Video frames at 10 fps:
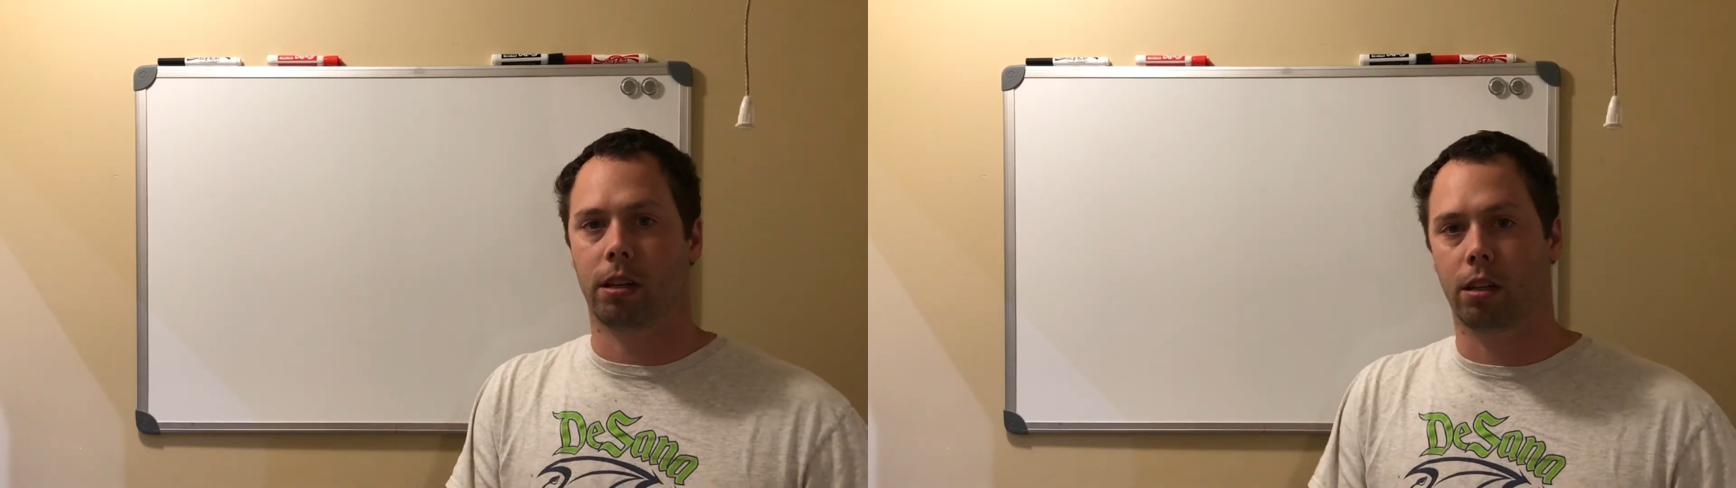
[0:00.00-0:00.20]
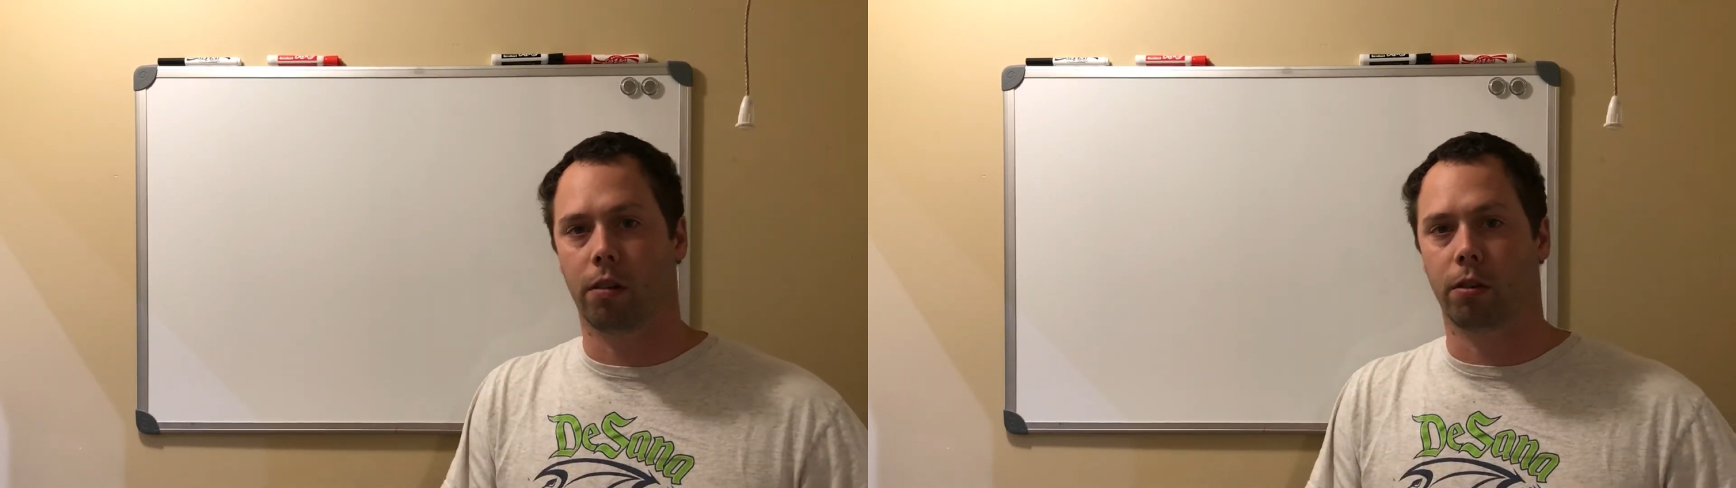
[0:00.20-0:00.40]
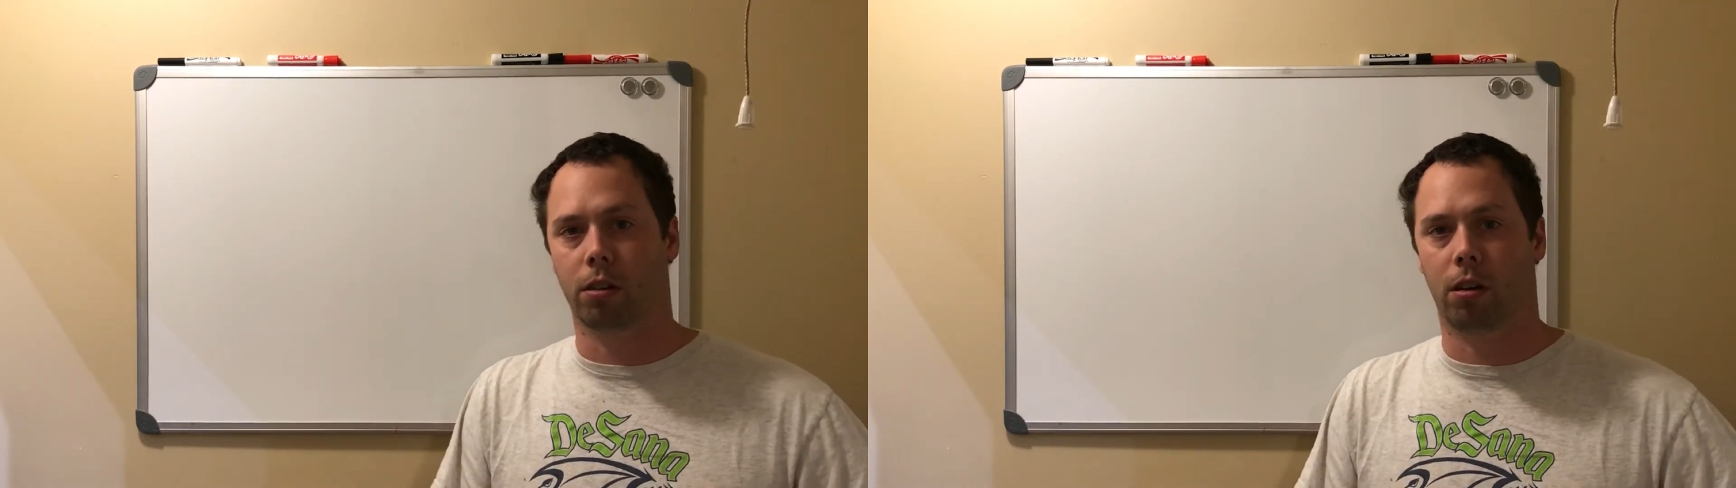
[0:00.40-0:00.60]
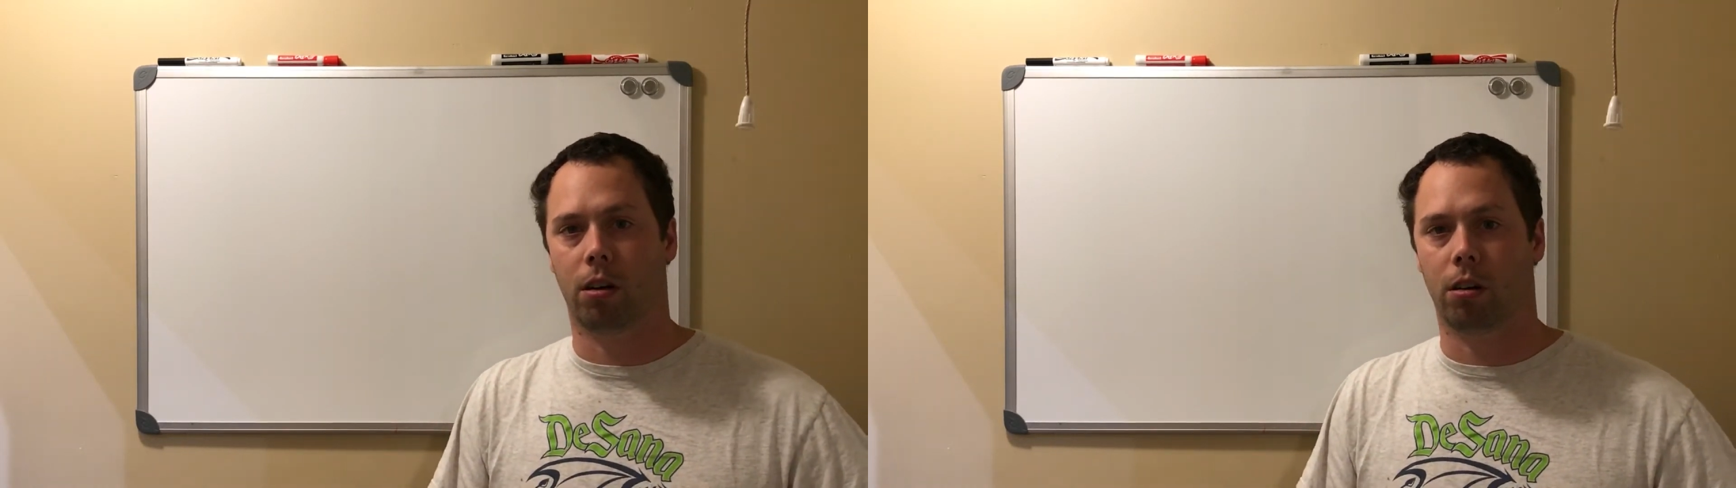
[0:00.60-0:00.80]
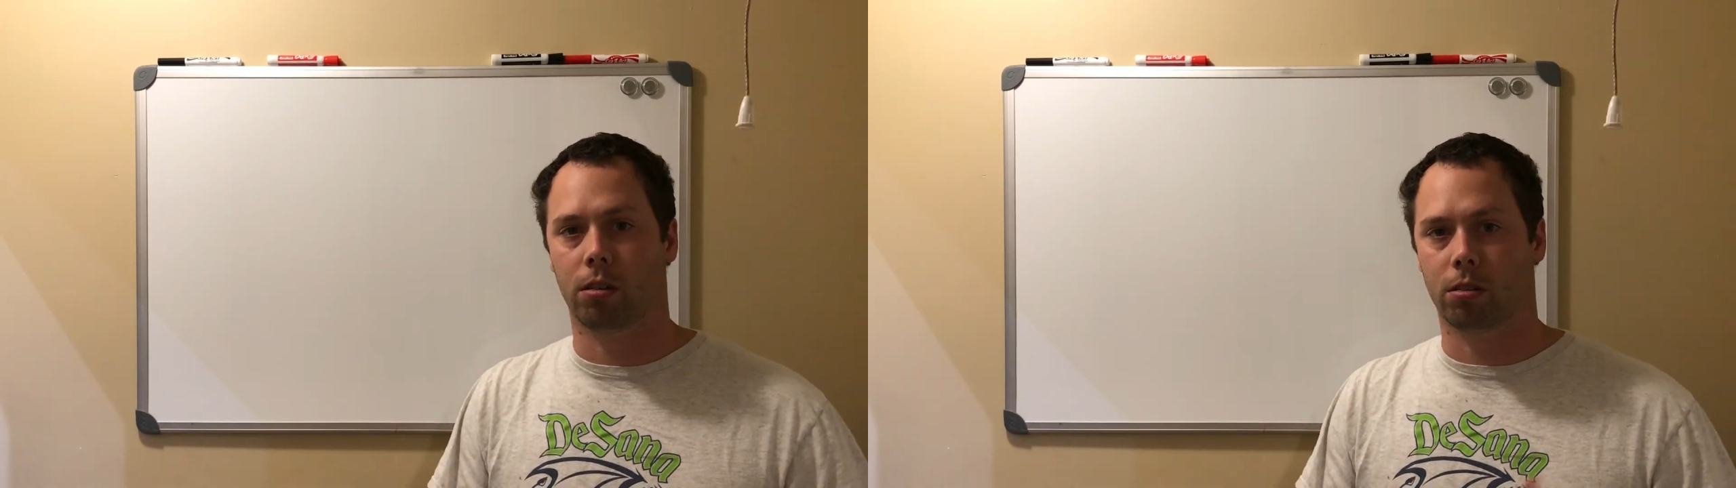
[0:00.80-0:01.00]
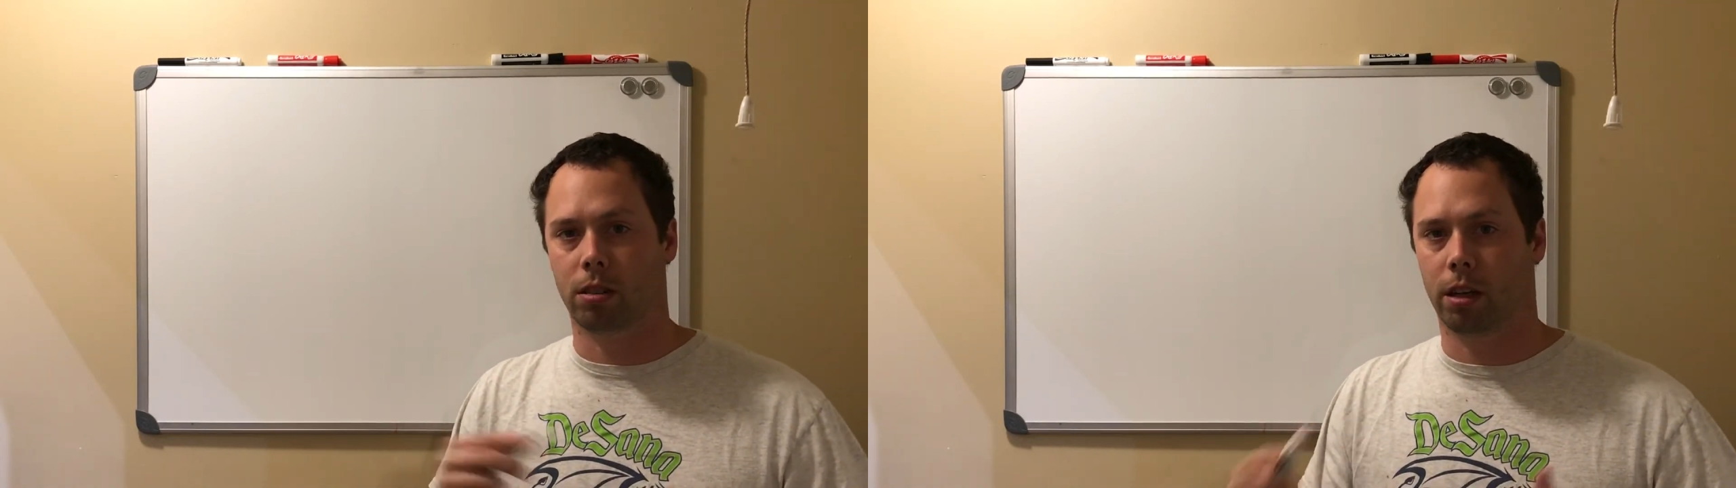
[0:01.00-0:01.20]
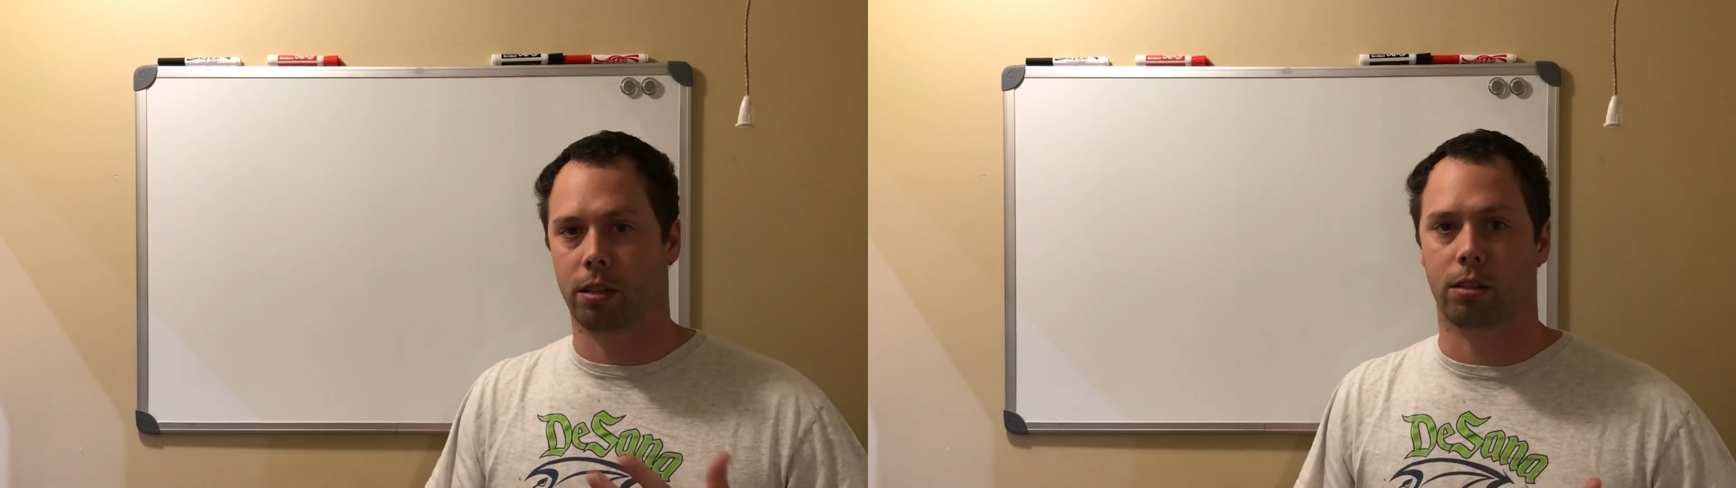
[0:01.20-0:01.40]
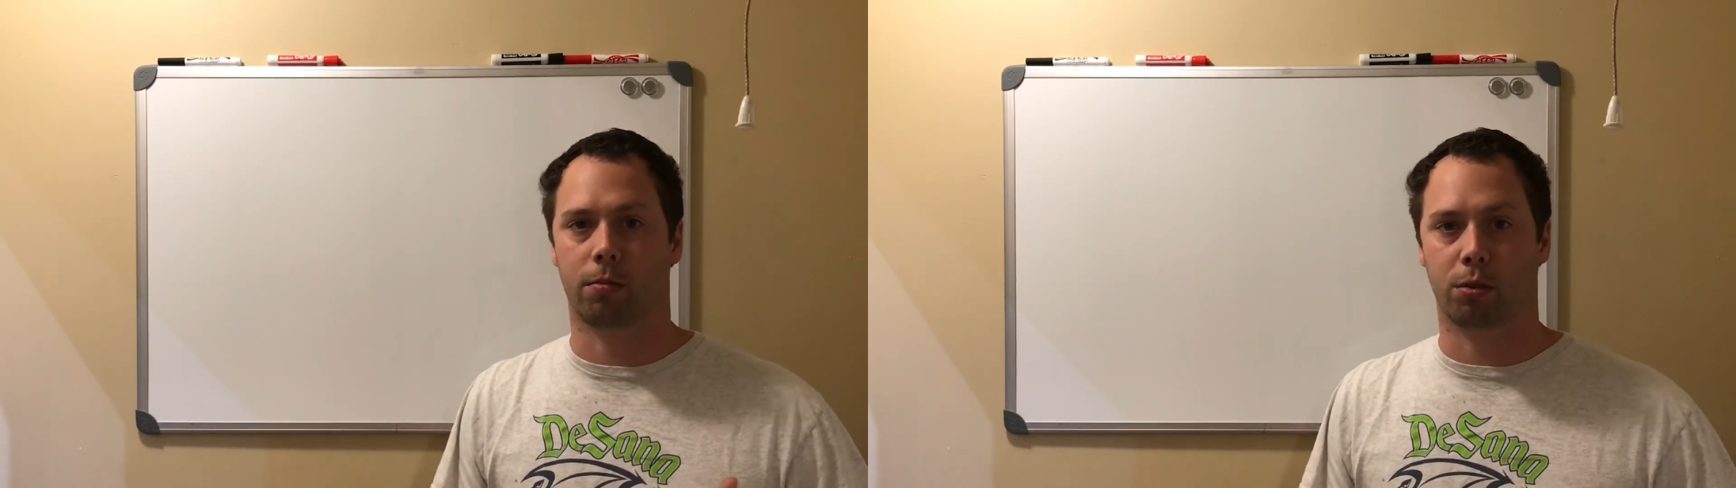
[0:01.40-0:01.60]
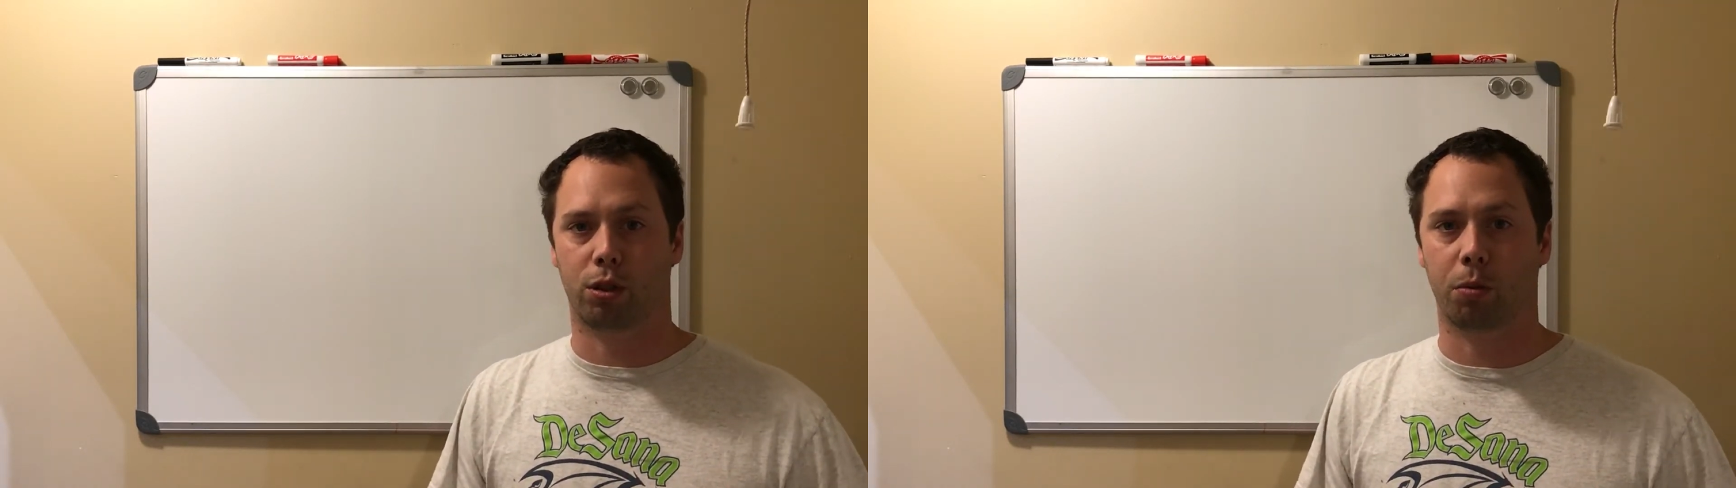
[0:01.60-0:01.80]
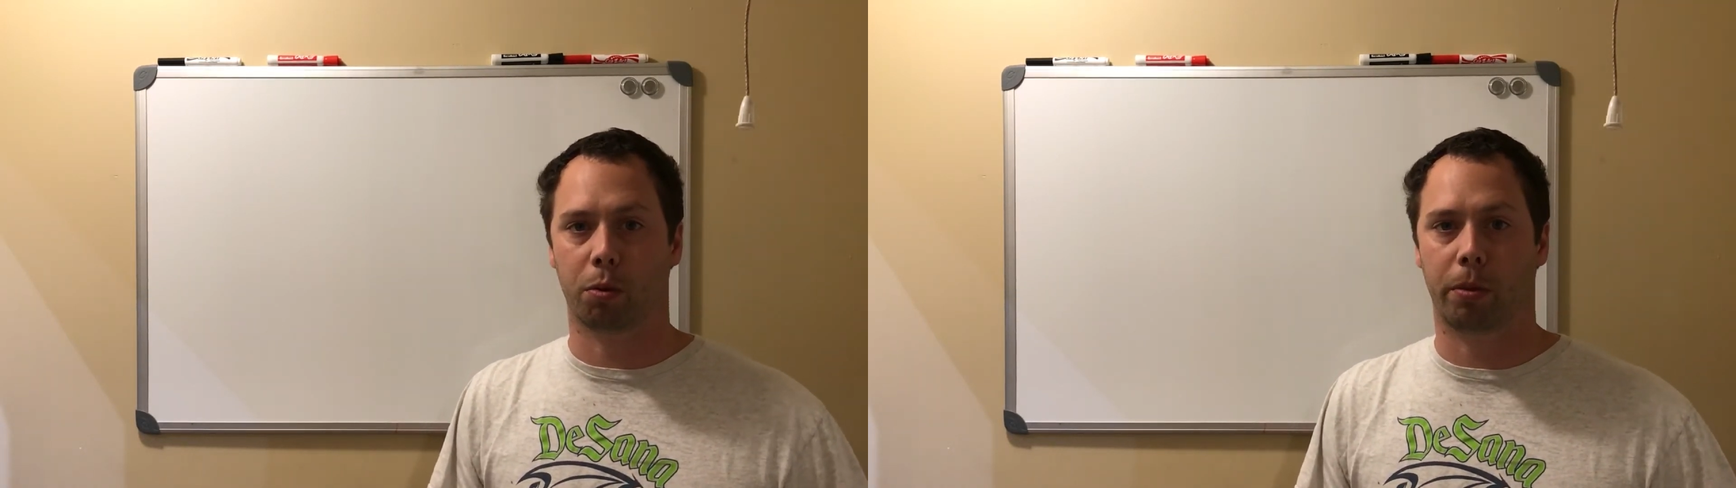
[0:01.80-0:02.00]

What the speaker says: and covered calls and some super